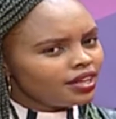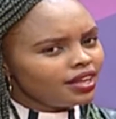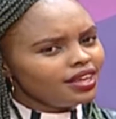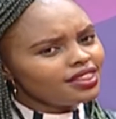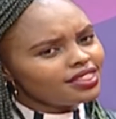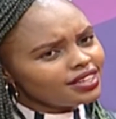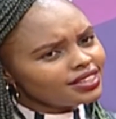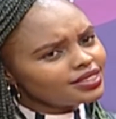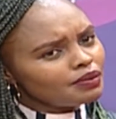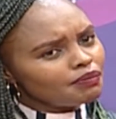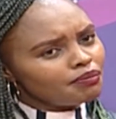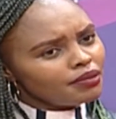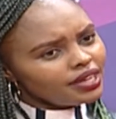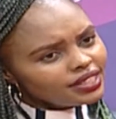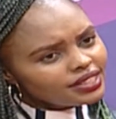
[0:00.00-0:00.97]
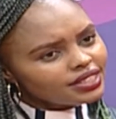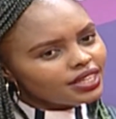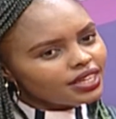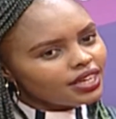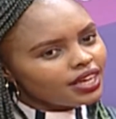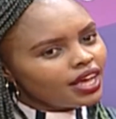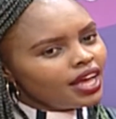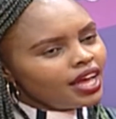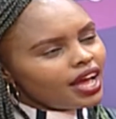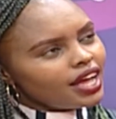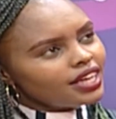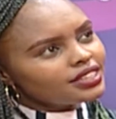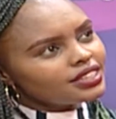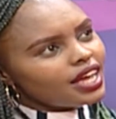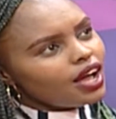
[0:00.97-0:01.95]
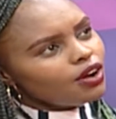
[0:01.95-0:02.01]
Hey, that's amazing.
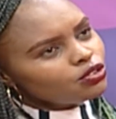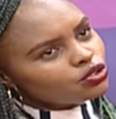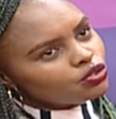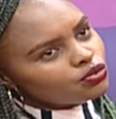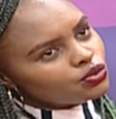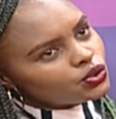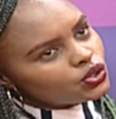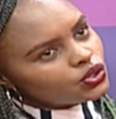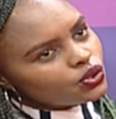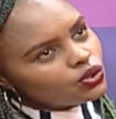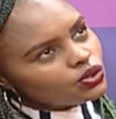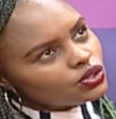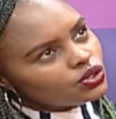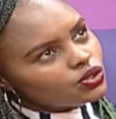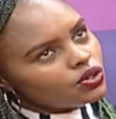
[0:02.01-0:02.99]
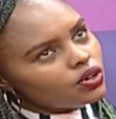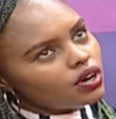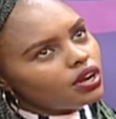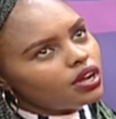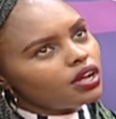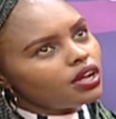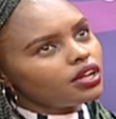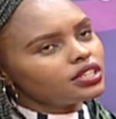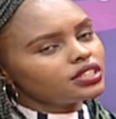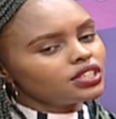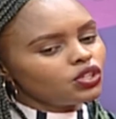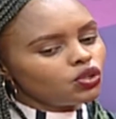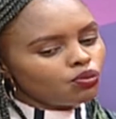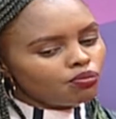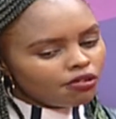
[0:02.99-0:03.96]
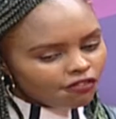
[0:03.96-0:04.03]
And out of your songs zenye
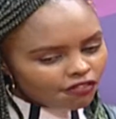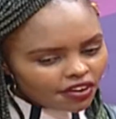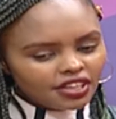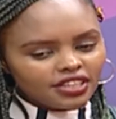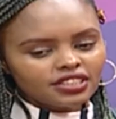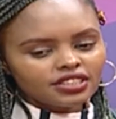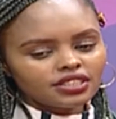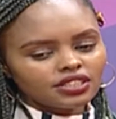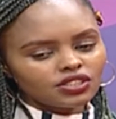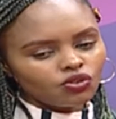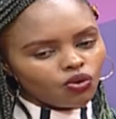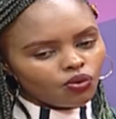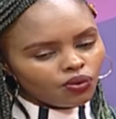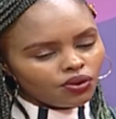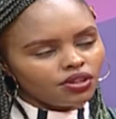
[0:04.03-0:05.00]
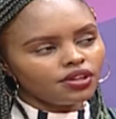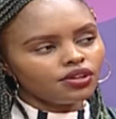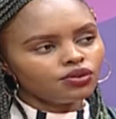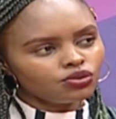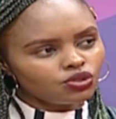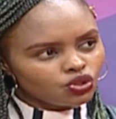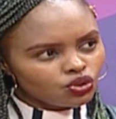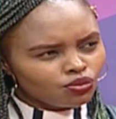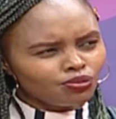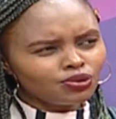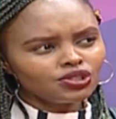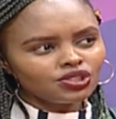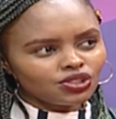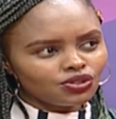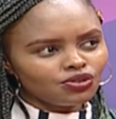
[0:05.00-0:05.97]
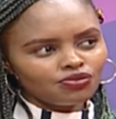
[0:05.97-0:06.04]
umefanya sasa ziko kwenye YouTube, which
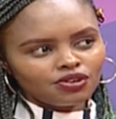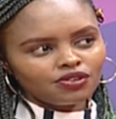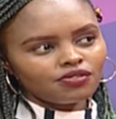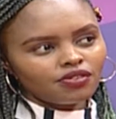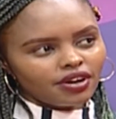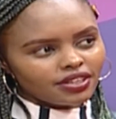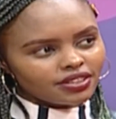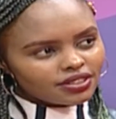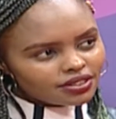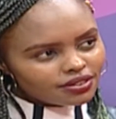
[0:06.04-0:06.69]
is your favorite?